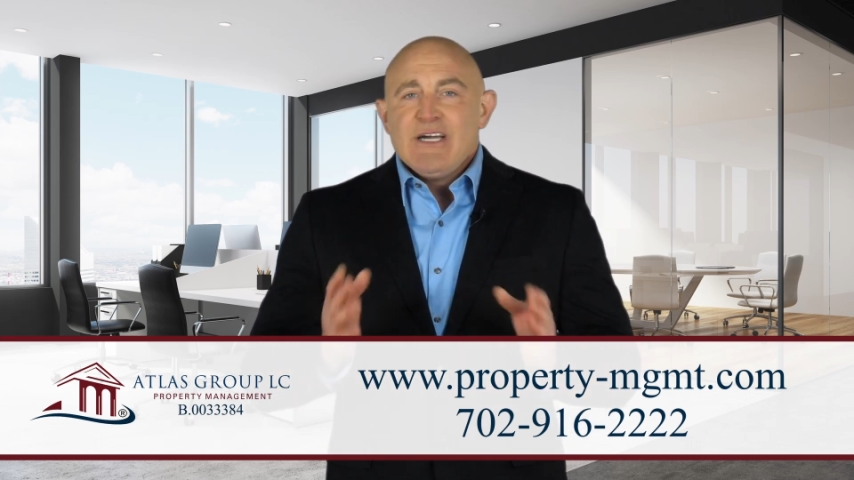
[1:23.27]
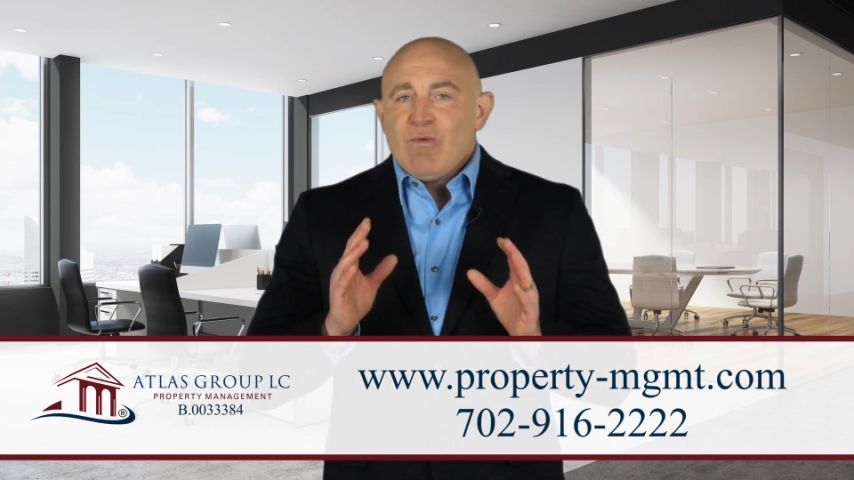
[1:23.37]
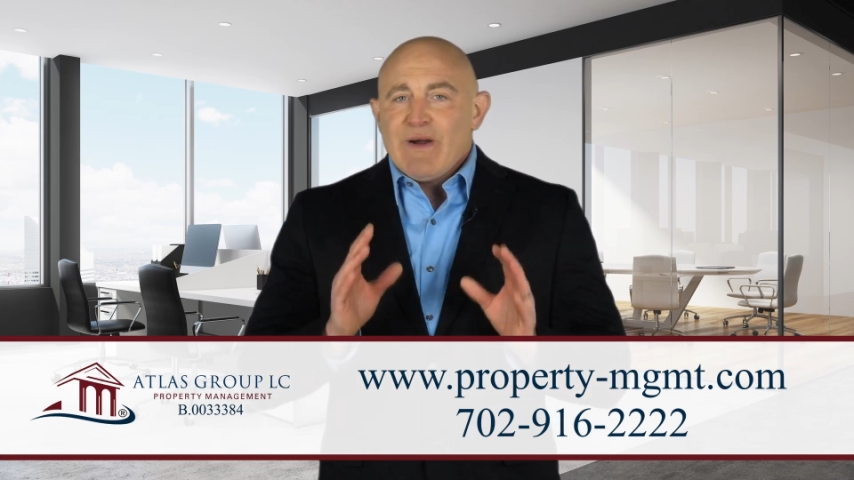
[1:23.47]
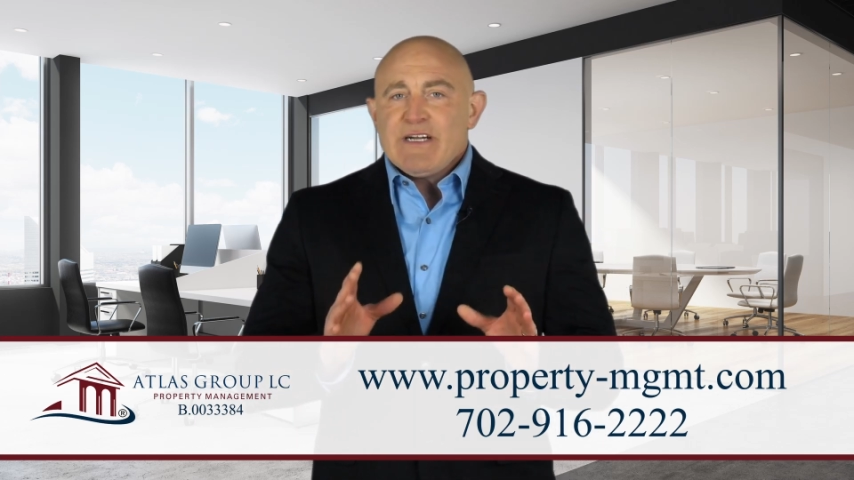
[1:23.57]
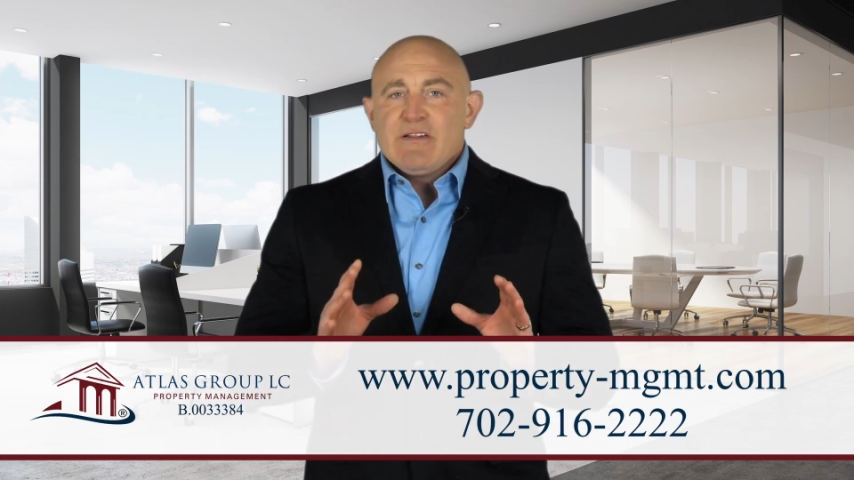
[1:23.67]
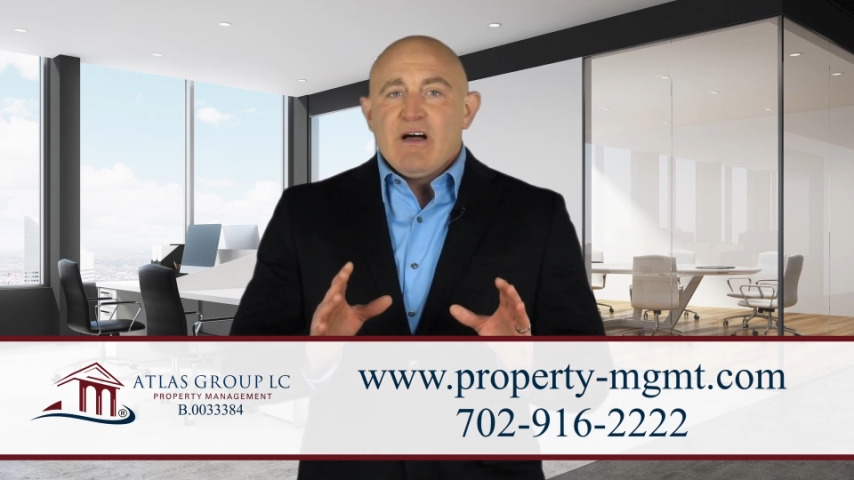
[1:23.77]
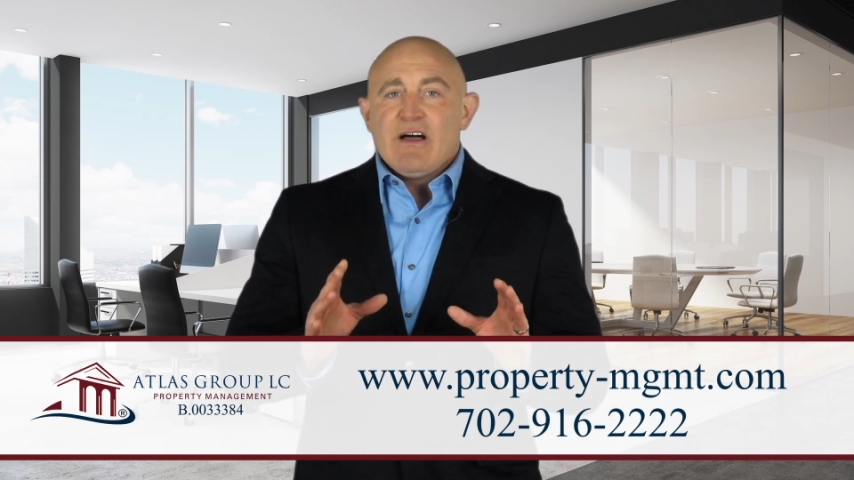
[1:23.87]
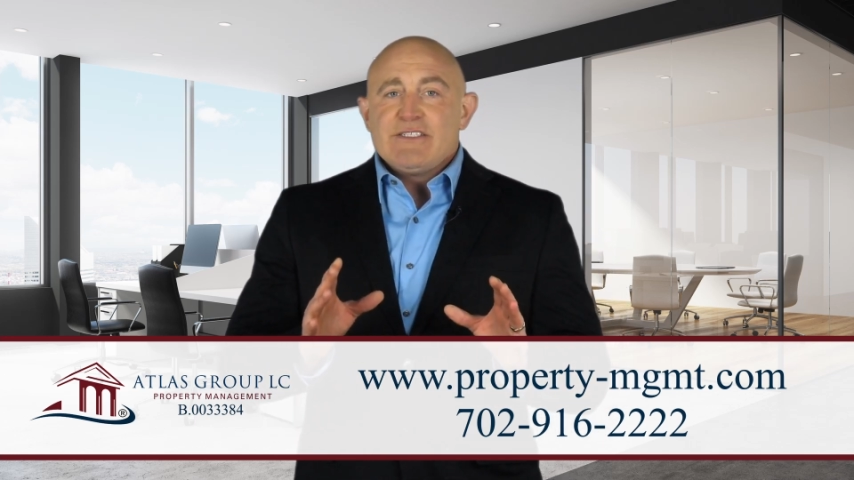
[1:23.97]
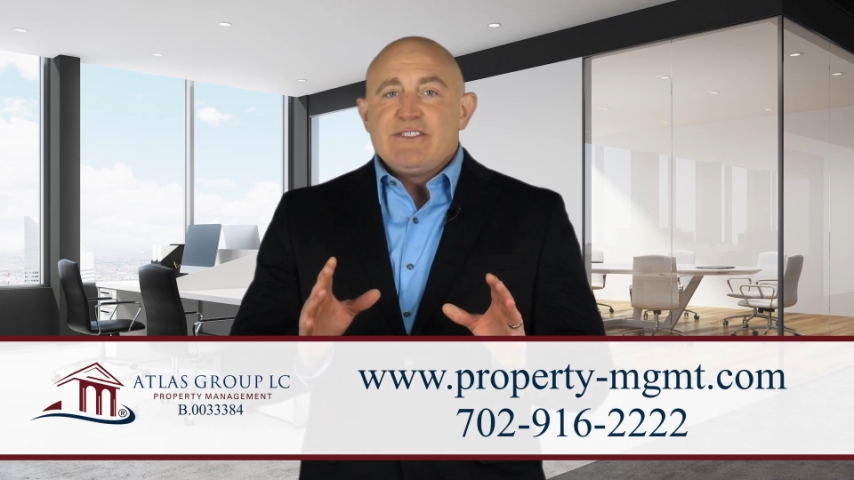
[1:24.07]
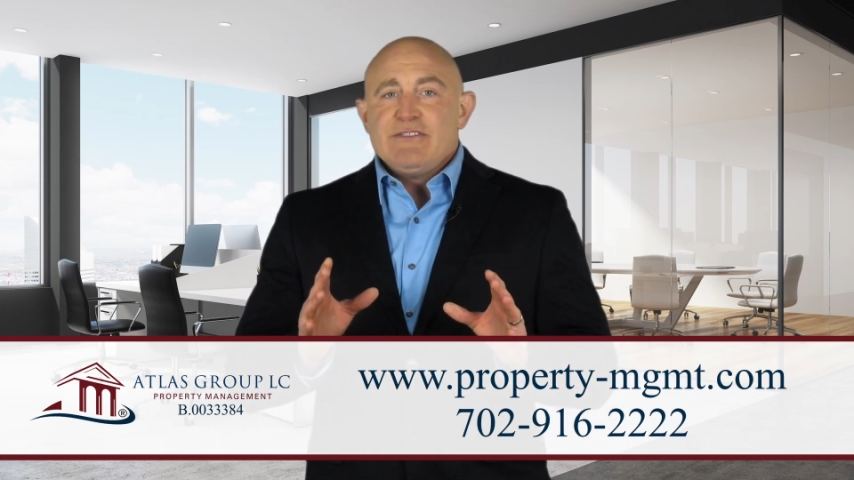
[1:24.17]
One
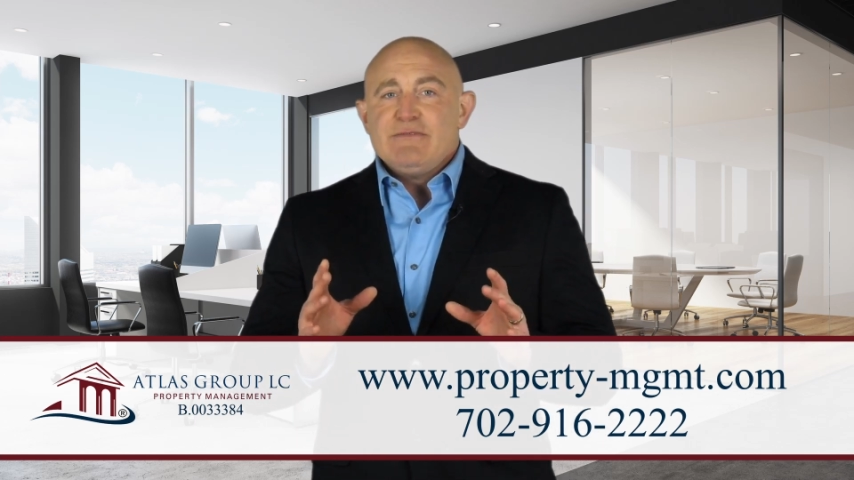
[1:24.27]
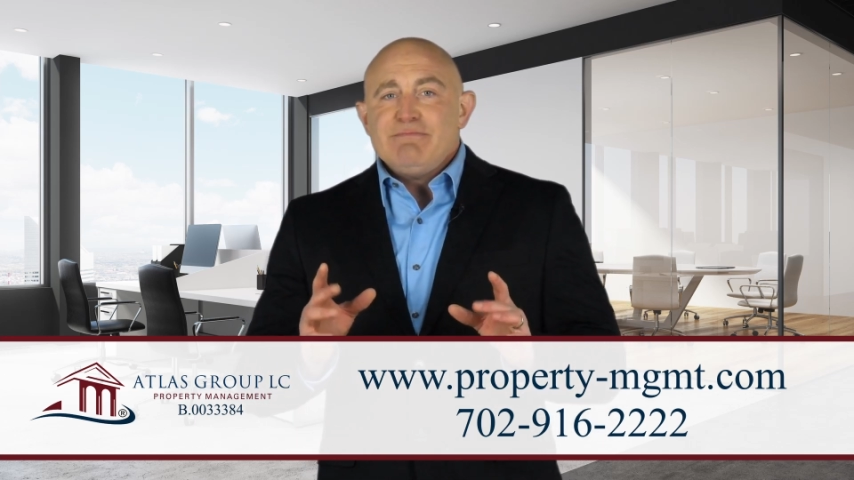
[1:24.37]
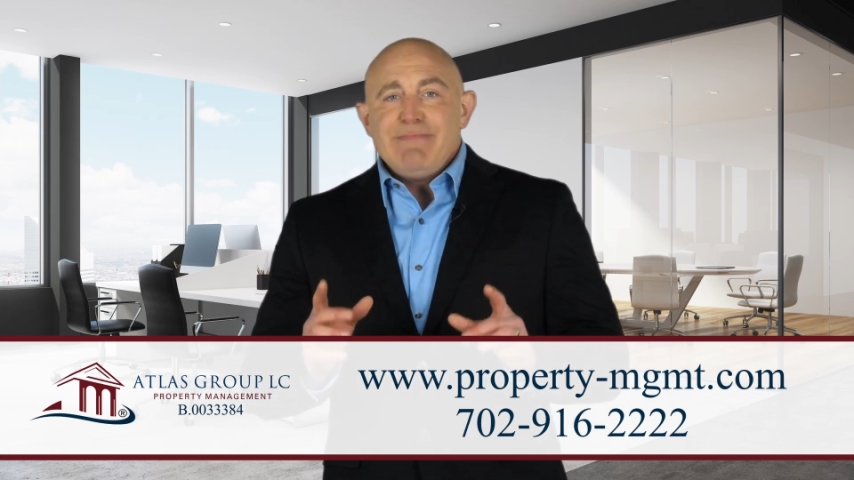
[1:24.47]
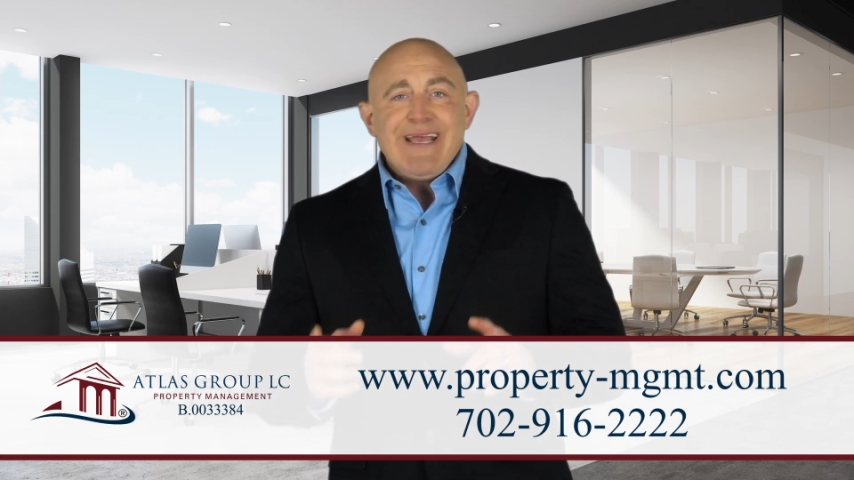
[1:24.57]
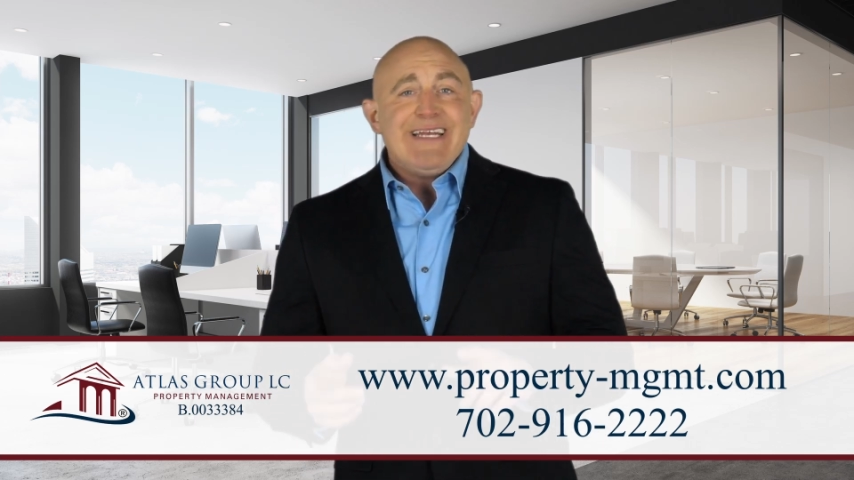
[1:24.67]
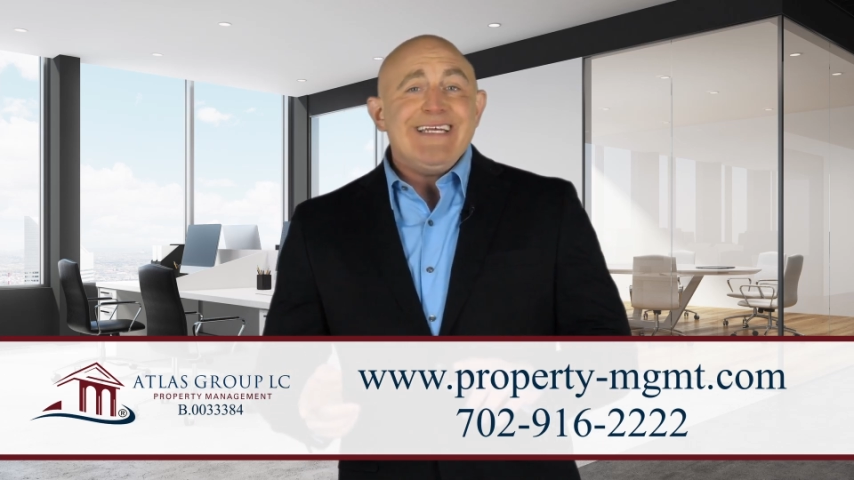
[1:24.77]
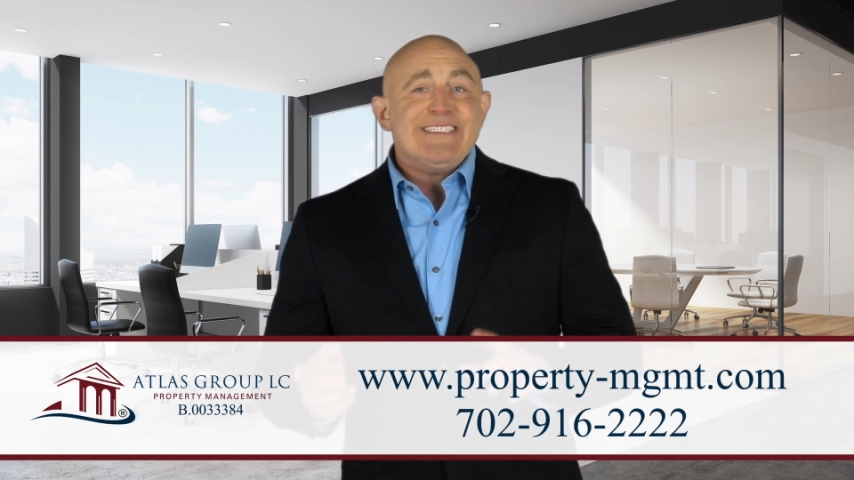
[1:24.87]
clause you may need